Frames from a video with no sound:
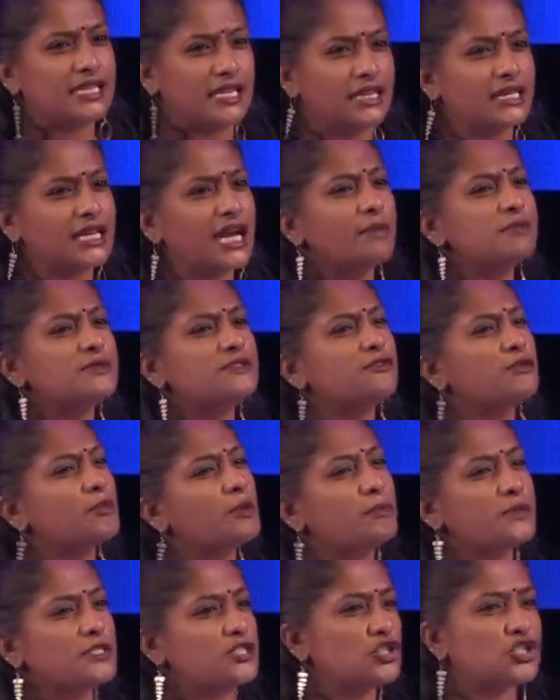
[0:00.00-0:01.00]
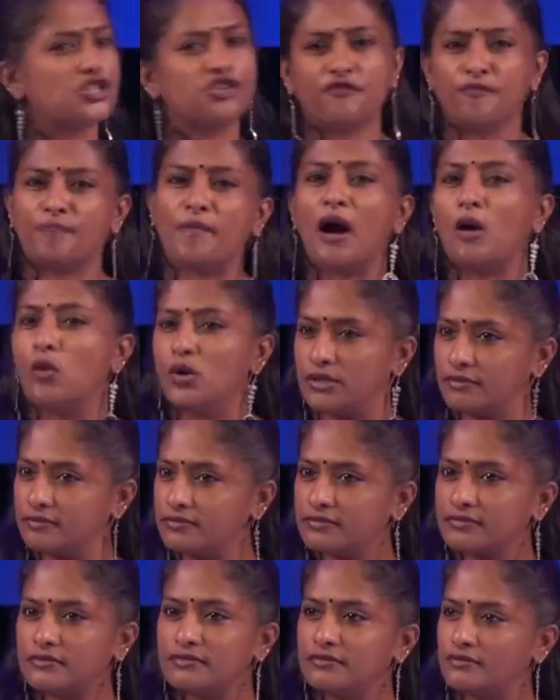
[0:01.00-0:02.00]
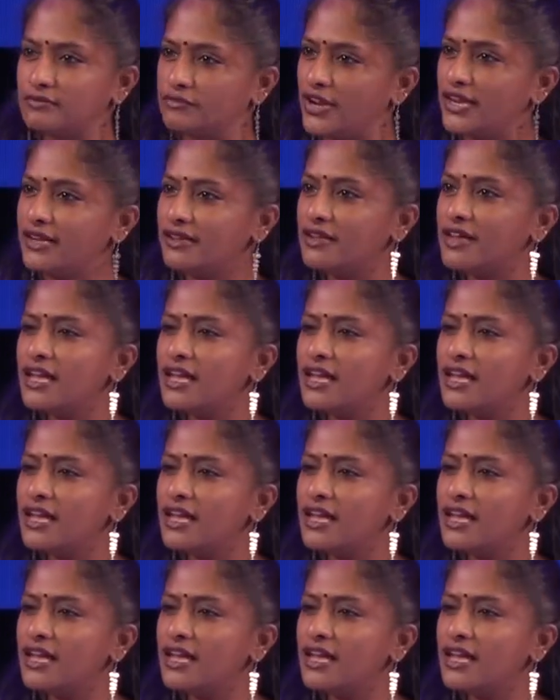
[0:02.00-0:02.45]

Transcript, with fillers: It comes from a position of power, right?